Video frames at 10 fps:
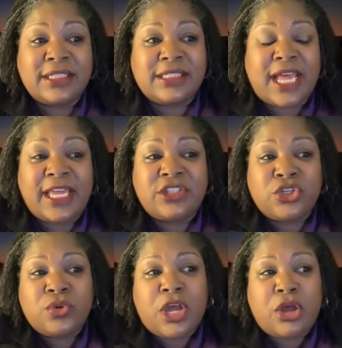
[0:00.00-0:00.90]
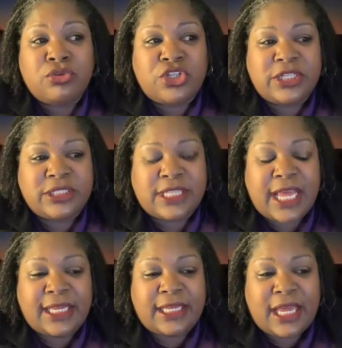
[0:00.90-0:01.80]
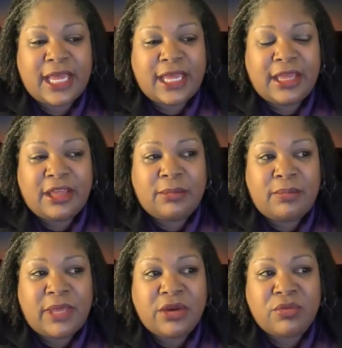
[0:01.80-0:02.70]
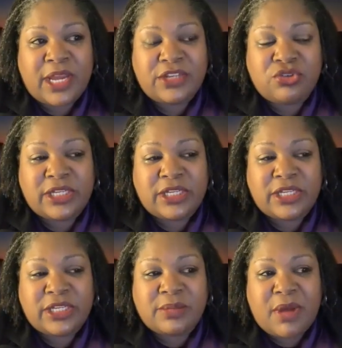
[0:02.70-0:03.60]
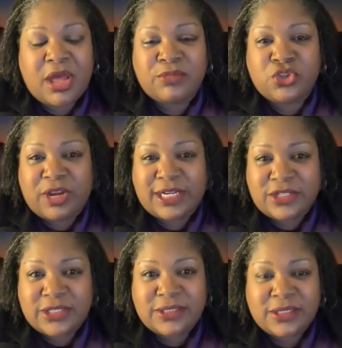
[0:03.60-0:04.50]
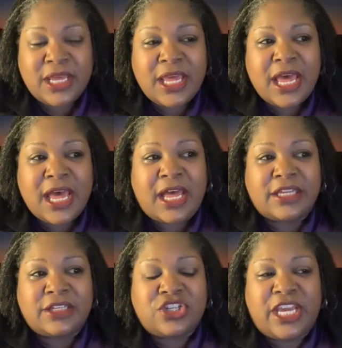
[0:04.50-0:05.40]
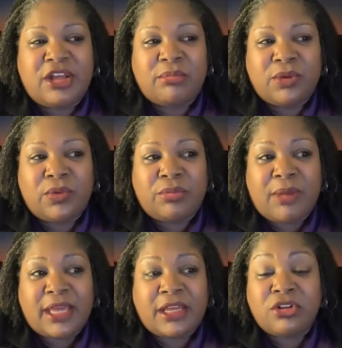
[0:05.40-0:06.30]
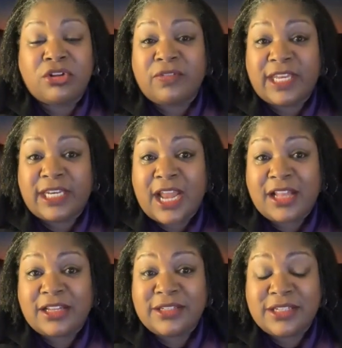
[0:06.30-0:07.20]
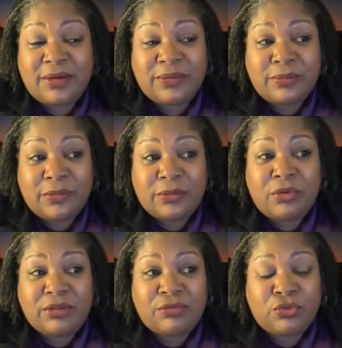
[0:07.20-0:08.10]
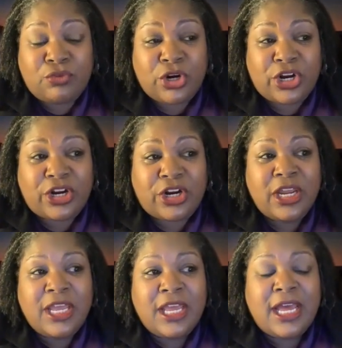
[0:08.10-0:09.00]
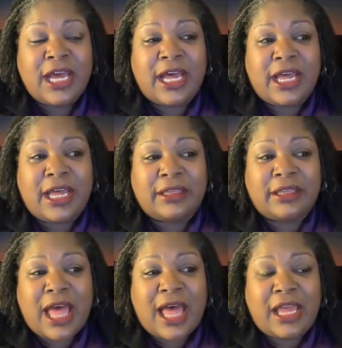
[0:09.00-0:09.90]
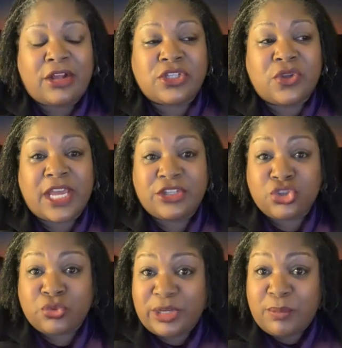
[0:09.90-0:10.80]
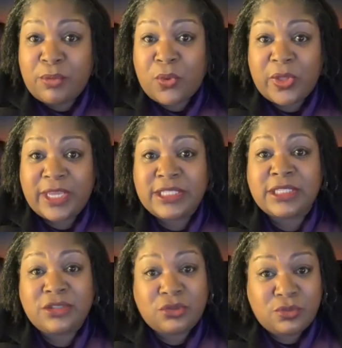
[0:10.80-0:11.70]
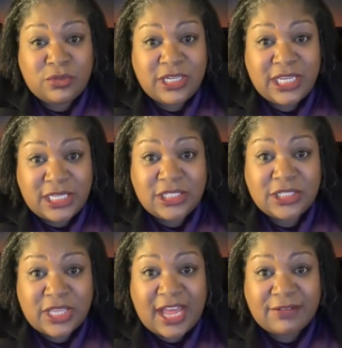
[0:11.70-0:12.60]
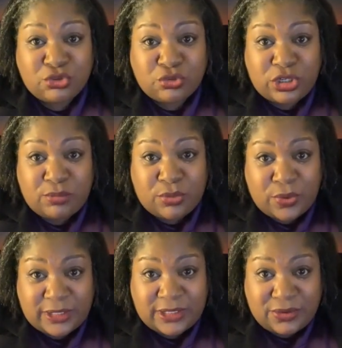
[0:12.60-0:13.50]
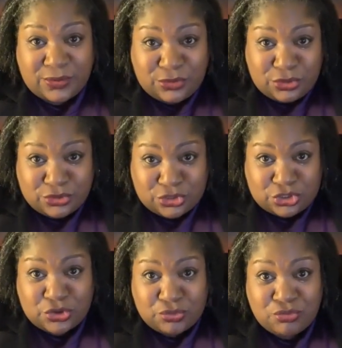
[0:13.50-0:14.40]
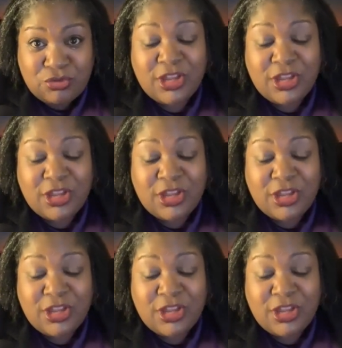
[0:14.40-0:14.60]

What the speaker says: I had two coaches. Mia Redrick, she's the mom strategist. She helped me with my cultivated knowledge. I'm grateful for her. I also had Trina Boyd. You need to have Trina Boyd on your show.